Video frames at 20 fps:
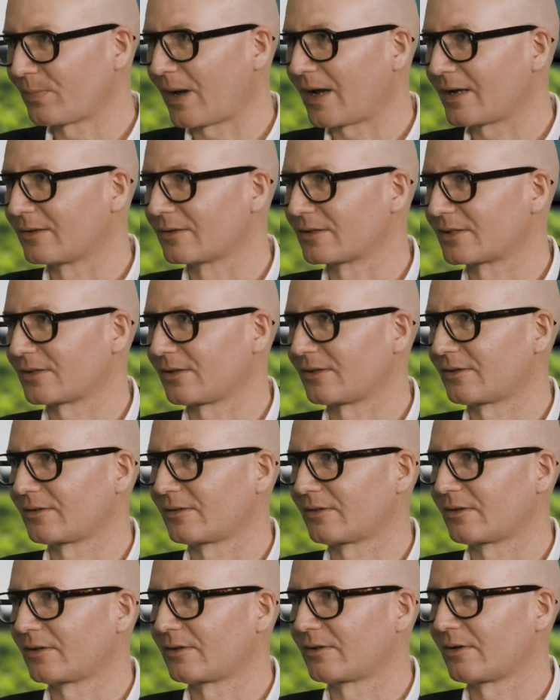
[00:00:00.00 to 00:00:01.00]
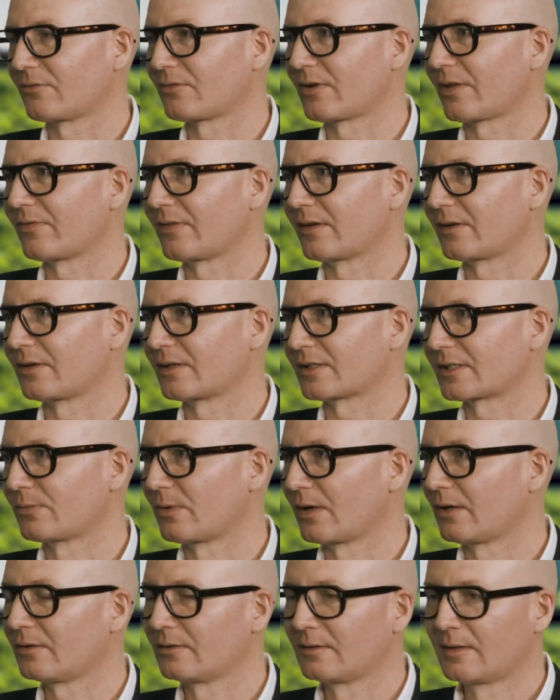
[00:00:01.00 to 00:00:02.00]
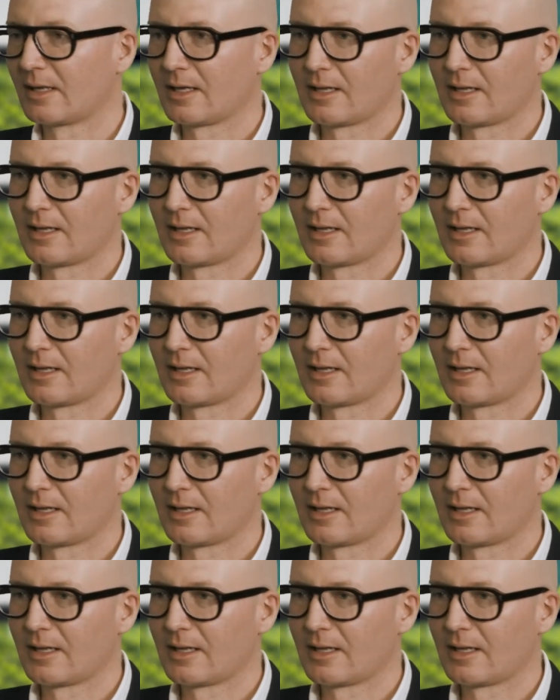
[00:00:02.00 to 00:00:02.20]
pilots are, are around there as well.